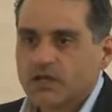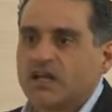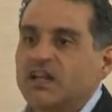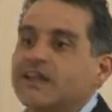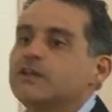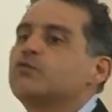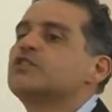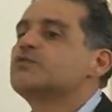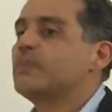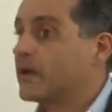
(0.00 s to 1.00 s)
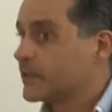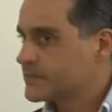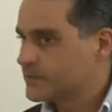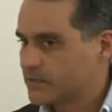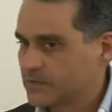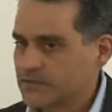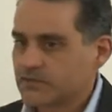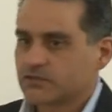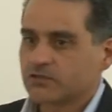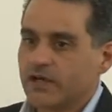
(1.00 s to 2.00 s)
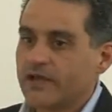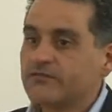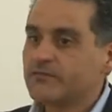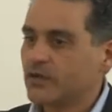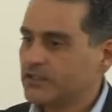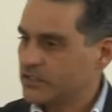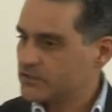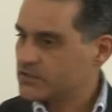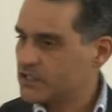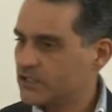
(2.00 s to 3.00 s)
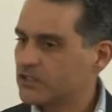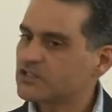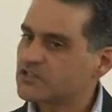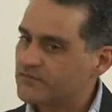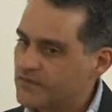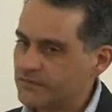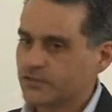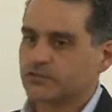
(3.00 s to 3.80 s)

language passports, so everybody understand that's a very